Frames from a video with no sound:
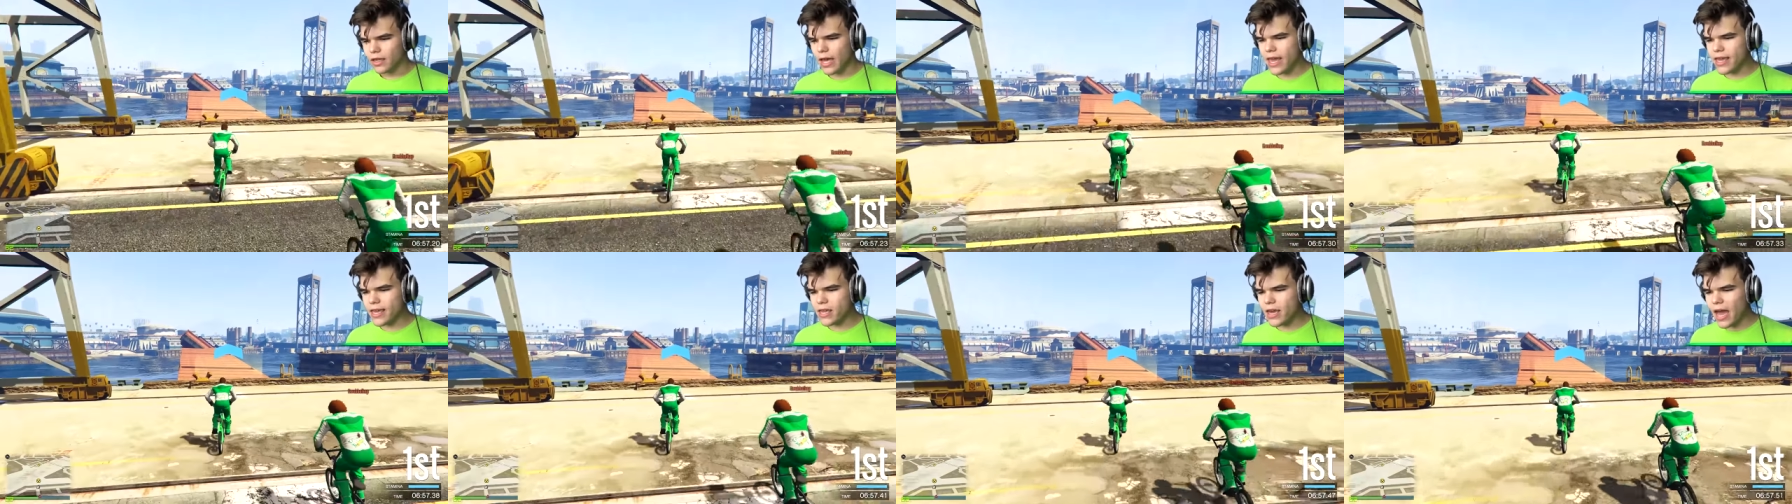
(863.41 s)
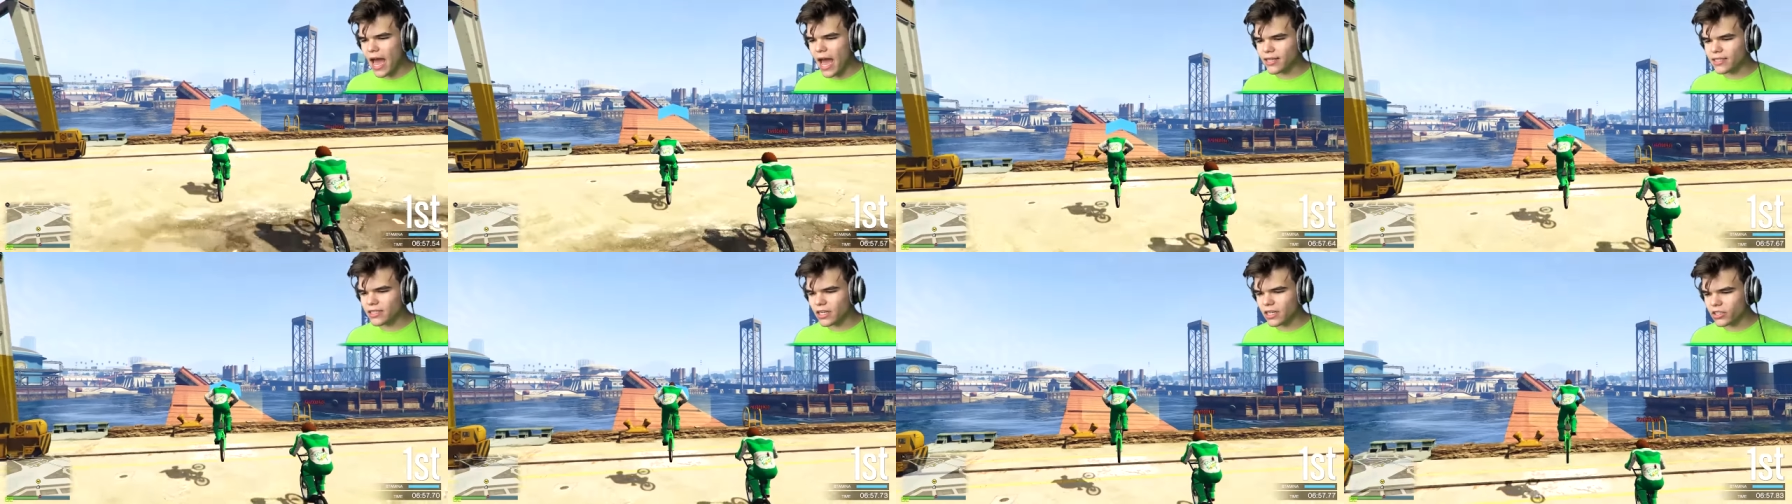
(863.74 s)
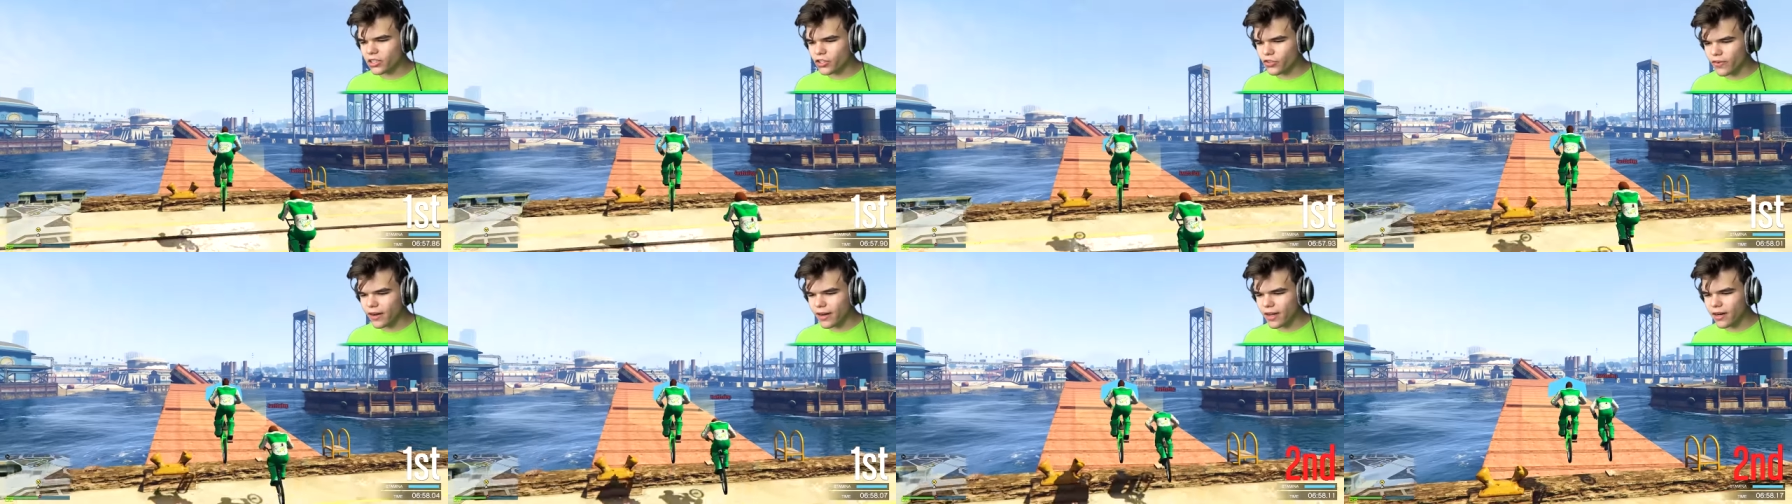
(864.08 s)
Hey, you guys yeah. are
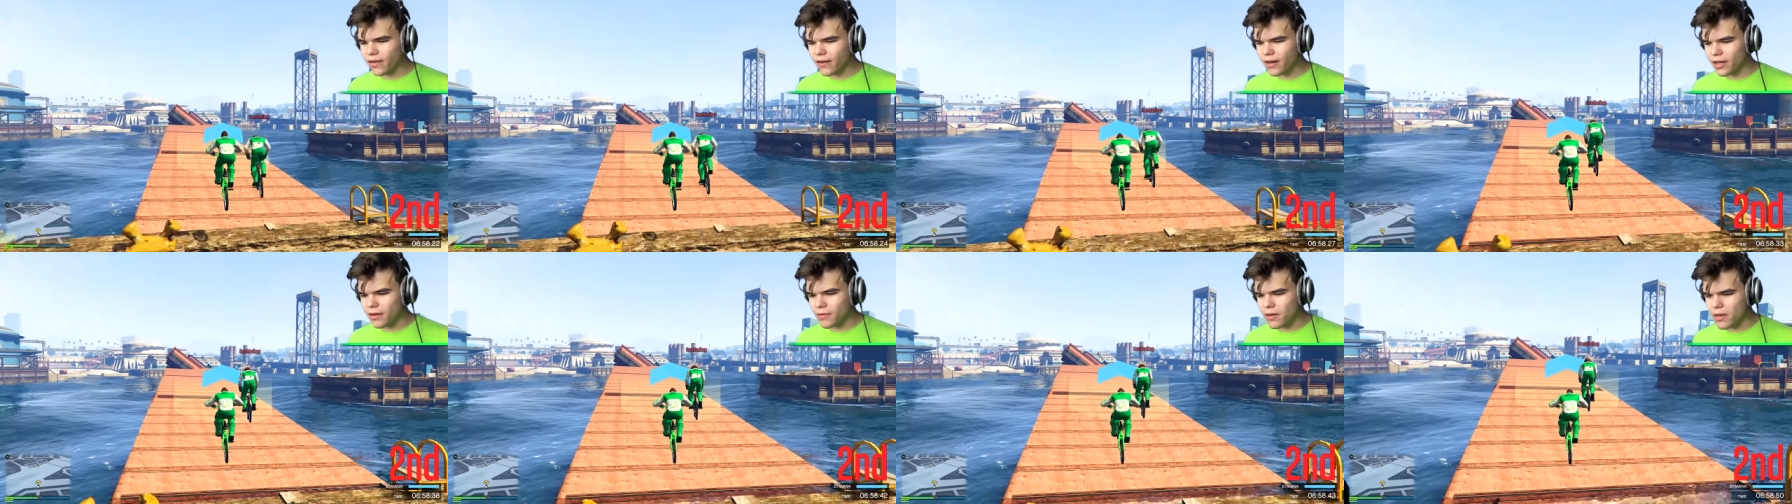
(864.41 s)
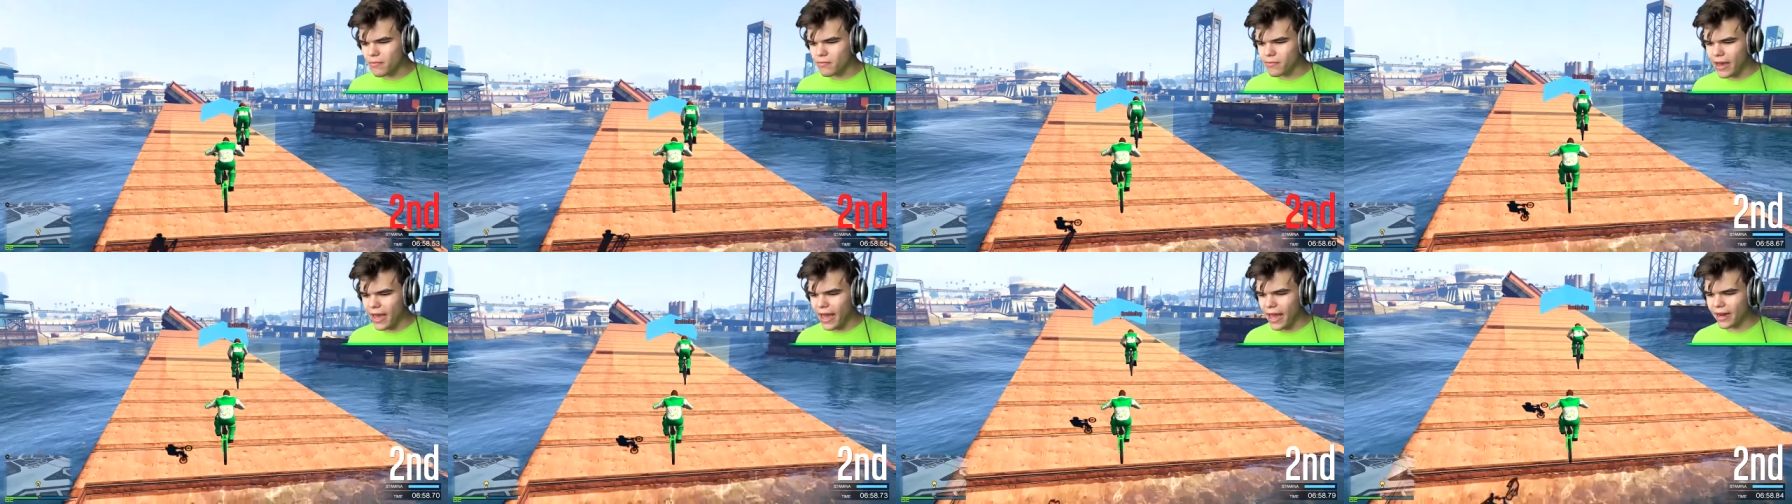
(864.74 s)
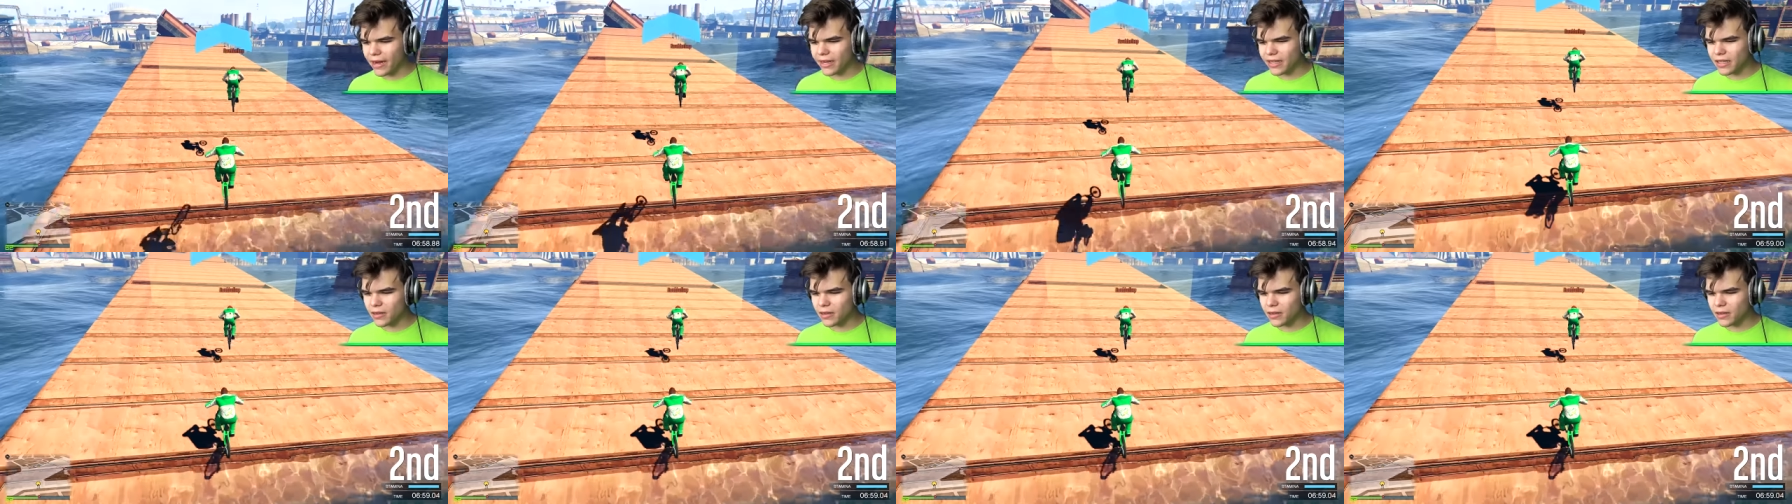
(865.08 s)
triggering me, man.